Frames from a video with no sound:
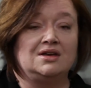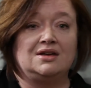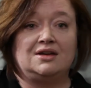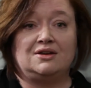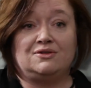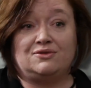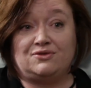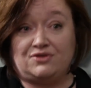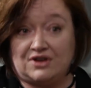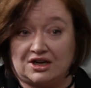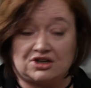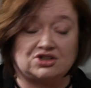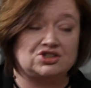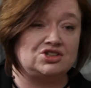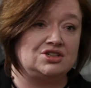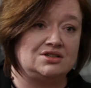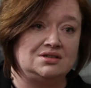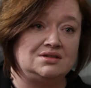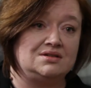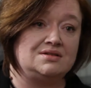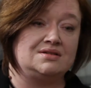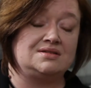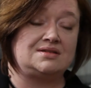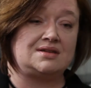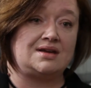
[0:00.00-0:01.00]

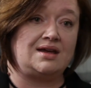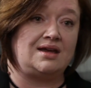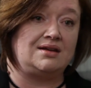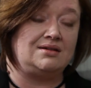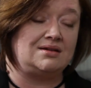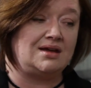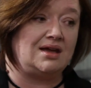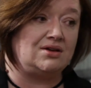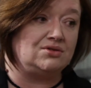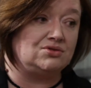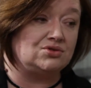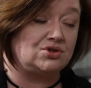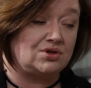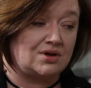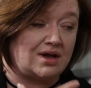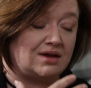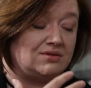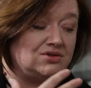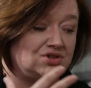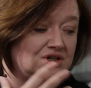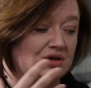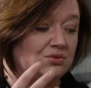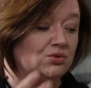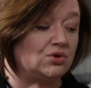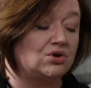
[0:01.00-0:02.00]
infections
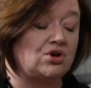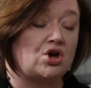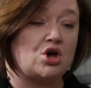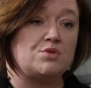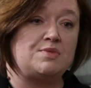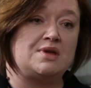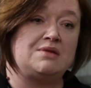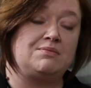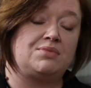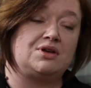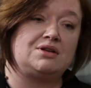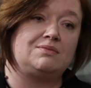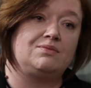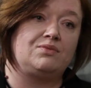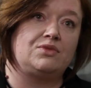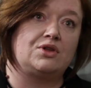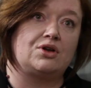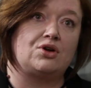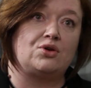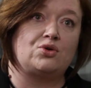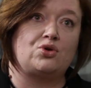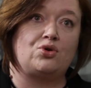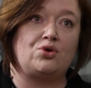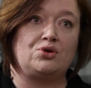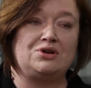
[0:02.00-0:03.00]
and general coping, but
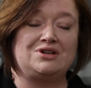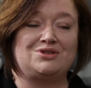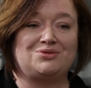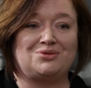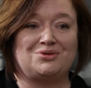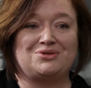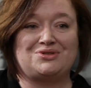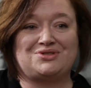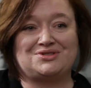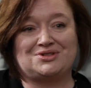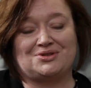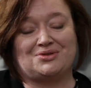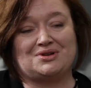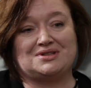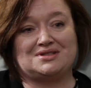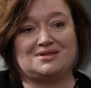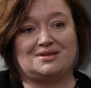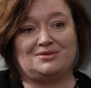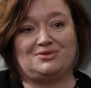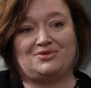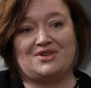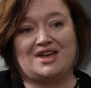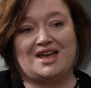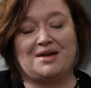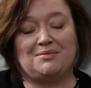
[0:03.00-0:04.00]
according to all the stories of the
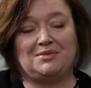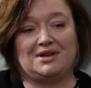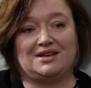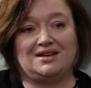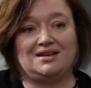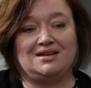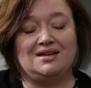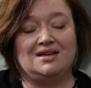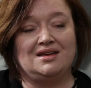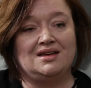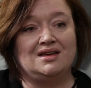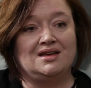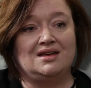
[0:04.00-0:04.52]
family,